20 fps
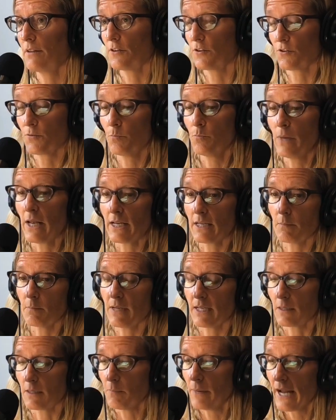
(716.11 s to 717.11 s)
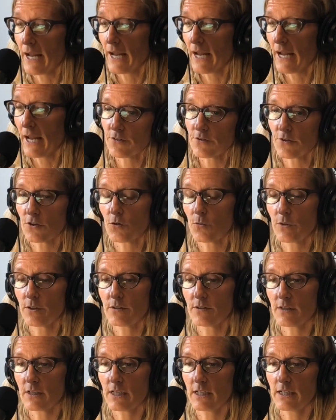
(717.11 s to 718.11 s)
There's many parents who
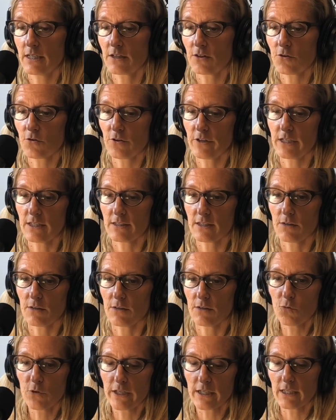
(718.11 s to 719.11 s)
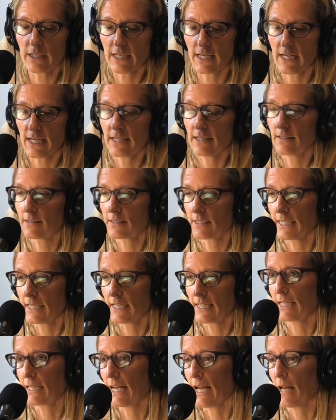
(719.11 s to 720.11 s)
would see an increase. It really is
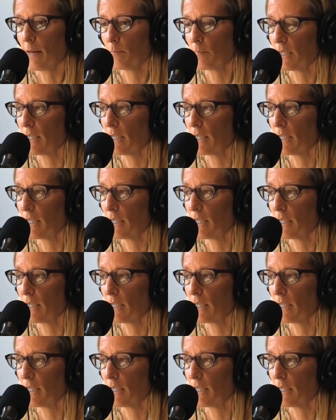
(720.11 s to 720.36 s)
getting at